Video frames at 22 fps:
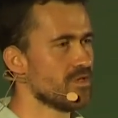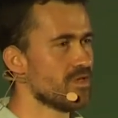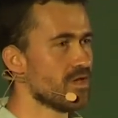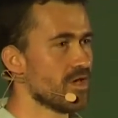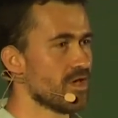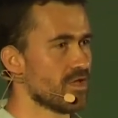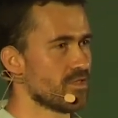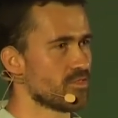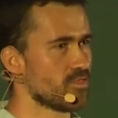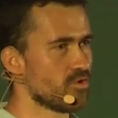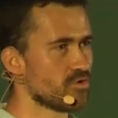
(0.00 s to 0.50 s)

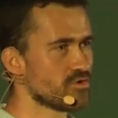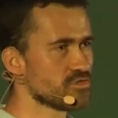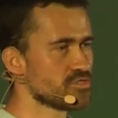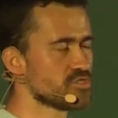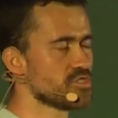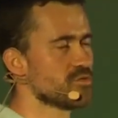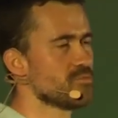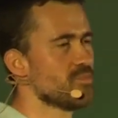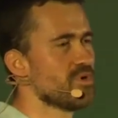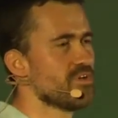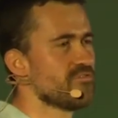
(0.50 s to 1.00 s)
and
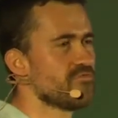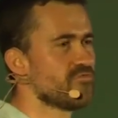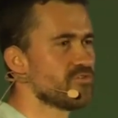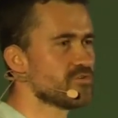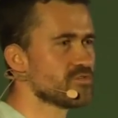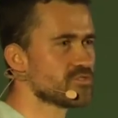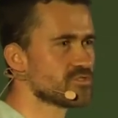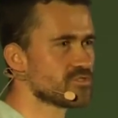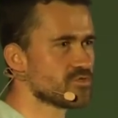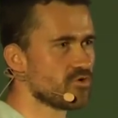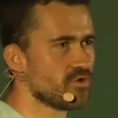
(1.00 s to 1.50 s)
launching my
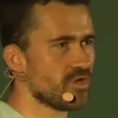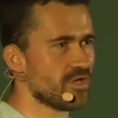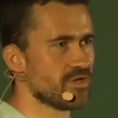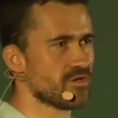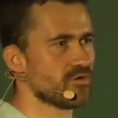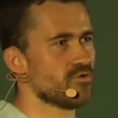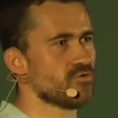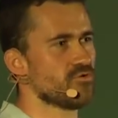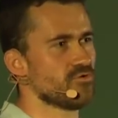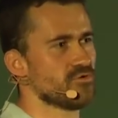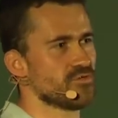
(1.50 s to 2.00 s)
first online
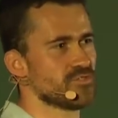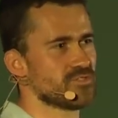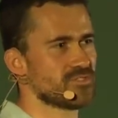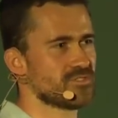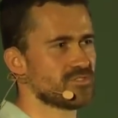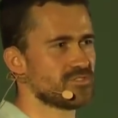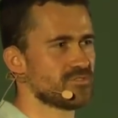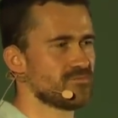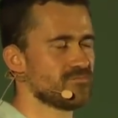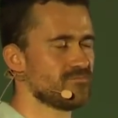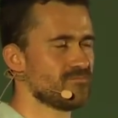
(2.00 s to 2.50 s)
course.